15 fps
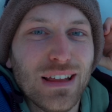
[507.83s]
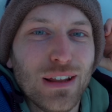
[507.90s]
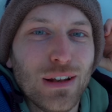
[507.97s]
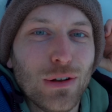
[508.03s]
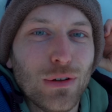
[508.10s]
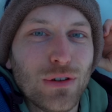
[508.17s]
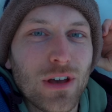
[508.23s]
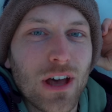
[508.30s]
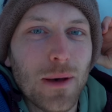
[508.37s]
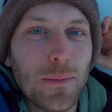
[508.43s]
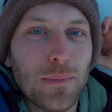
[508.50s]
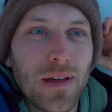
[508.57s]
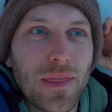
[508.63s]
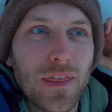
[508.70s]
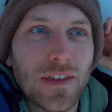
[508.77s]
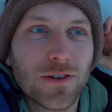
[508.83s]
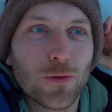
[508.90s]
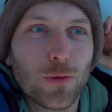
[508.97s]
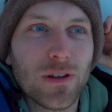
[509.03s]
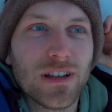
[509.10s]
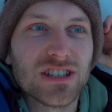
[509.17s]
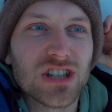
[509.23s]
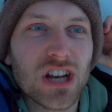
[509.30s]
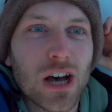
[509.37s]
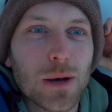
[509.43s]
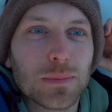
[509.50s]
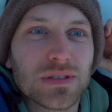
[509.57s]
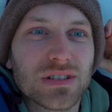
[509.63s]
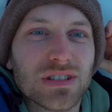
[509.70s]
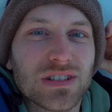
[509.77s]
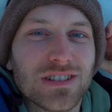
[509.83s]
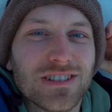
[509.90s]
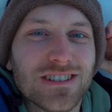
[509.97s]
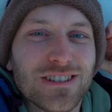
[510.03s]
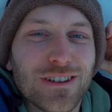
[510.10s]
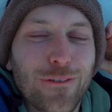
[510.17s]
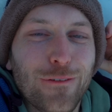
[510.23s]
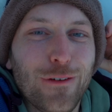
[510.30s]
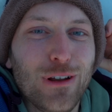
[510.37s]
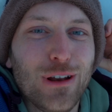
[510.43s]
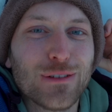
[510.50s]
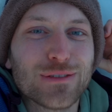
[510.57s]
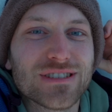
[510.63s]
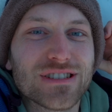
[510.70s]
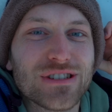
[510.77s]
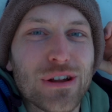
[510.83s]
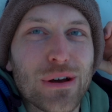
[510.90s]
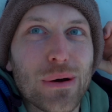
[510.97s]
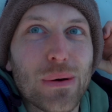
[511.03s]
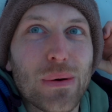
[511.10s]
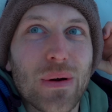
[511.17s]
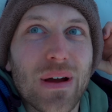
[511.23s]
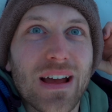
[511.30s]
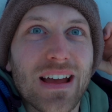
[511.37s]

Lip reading: Look up at the treetops, full of snow.